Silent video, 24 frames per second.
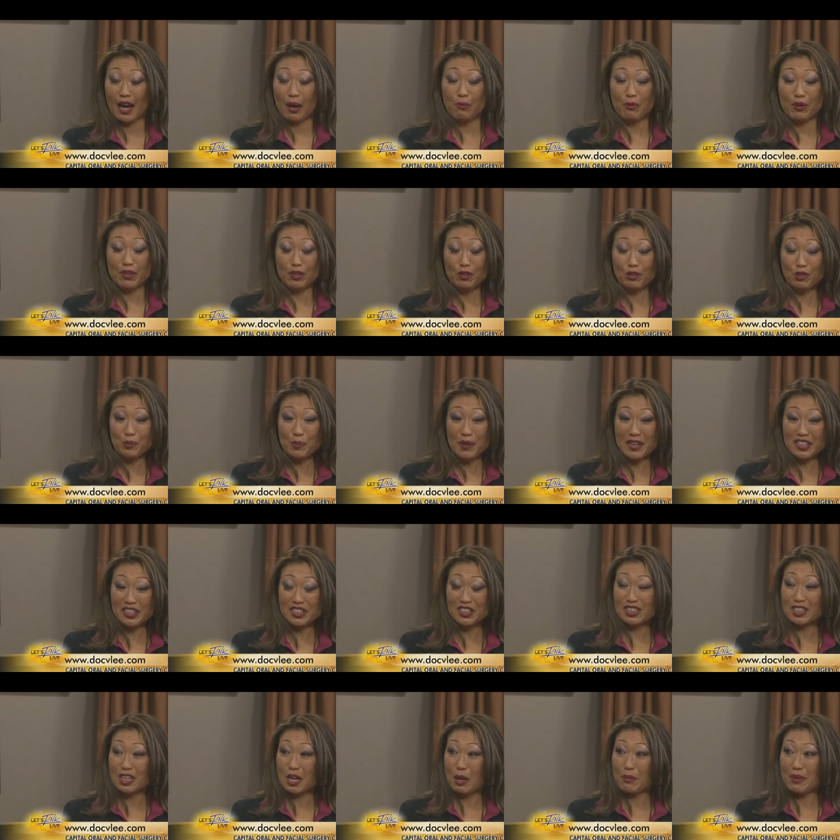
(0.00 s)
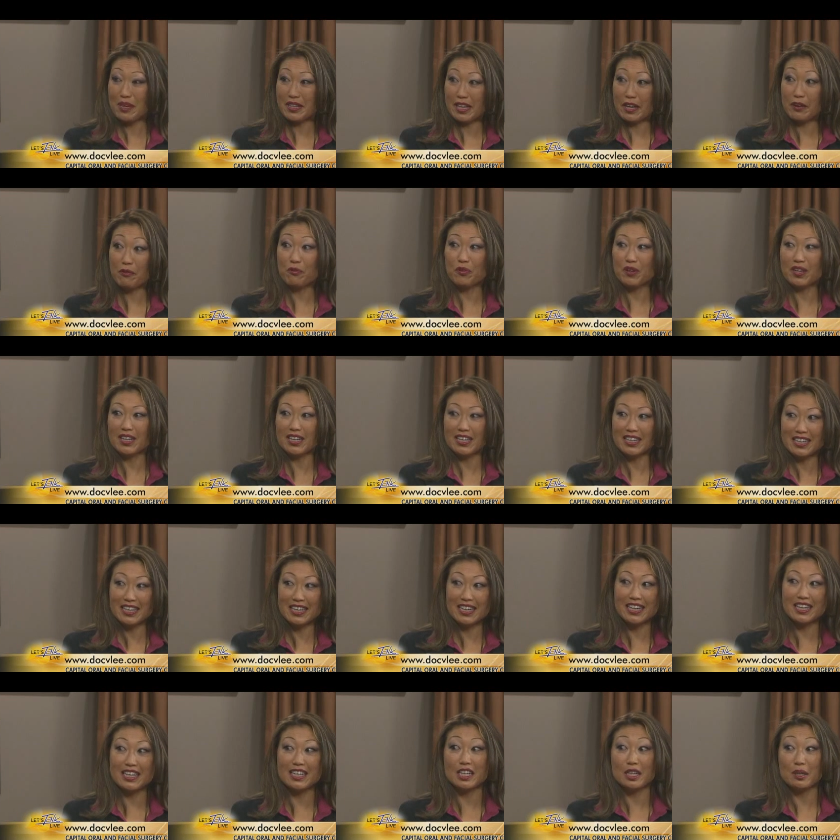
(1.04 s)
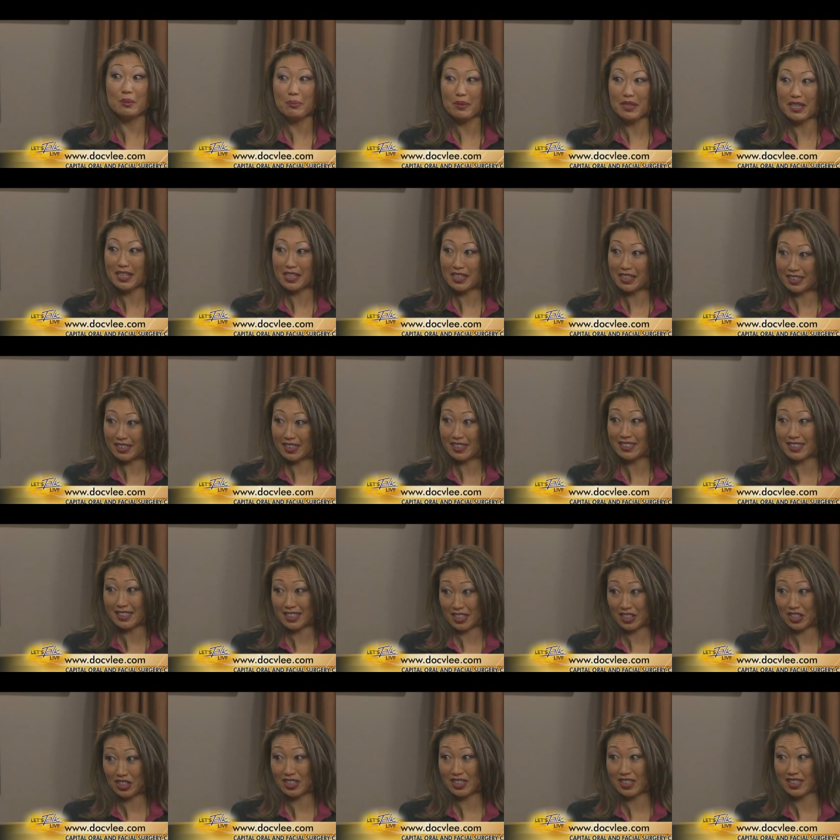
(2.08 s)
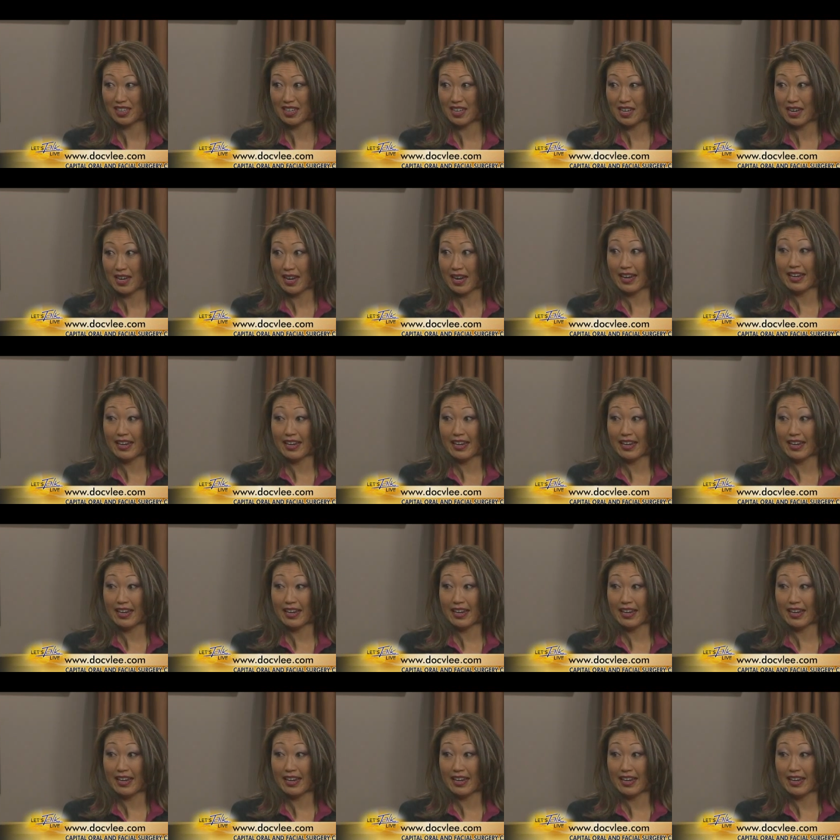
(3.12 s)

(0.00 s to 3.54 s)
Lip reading: And when those patients come in, they really need immediate attention.